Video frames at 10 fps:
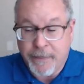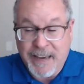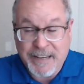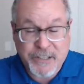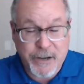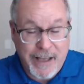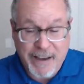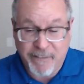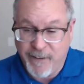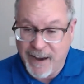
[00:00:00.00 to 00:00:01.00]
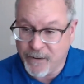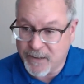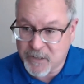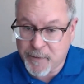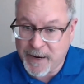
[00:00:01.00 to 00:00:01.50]
they still have final
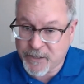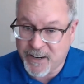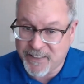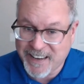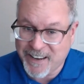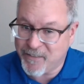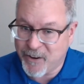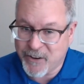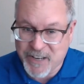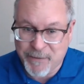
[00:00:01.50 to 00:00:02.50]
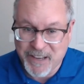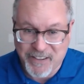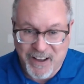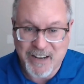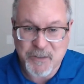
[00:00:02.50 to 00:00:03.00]
inspection at the end of their assembly
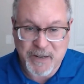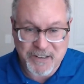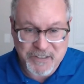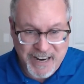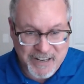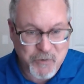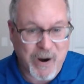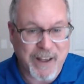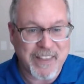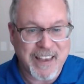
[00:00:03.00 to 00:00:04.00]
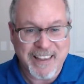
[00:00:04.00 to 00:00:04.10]
lines because guess what?